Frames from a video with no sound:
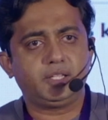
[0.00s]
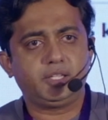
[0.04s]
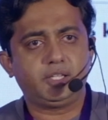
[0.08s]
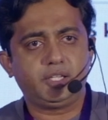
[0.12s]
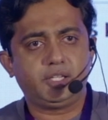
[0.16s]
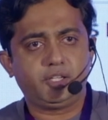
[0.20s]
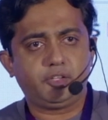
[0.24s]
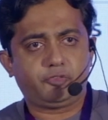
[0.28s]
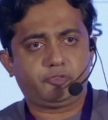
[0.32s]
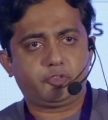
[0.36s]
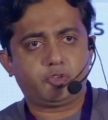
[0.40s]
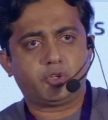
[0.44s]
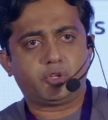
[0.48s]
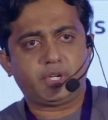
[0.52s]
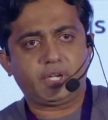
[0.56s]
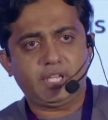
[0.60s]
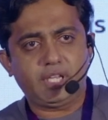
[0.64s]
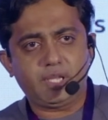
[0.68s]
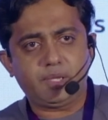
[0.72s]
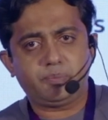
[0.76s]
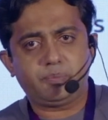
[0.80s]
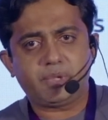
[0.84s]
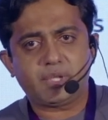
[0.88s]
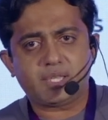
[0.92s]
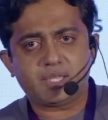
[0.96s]
if your
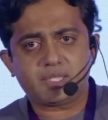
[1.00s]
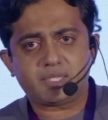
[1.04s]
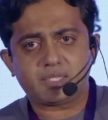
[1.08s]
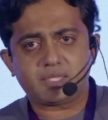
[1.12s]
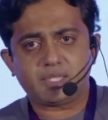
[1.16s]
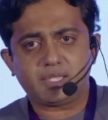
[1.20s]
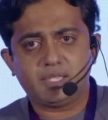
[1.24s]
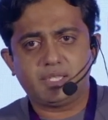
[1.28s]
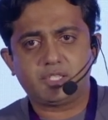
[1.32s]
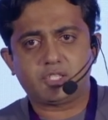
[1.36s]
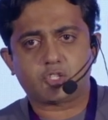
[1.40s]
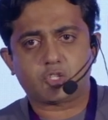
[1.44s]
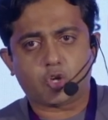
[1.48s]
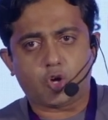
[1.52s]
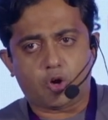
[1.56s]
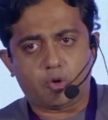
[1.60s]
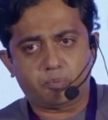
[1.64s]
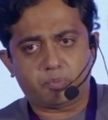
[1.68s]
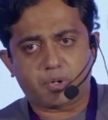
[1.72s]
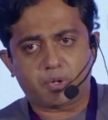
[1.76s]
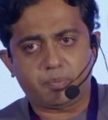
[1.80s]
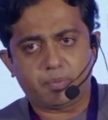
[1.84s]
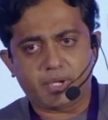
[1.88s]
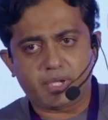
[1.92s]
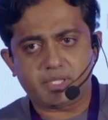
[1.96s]
EBS is
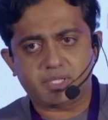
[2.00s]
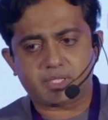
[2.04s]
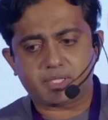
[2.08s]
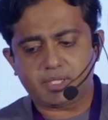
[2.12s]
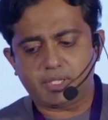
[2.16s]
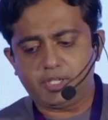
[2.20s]
compromised,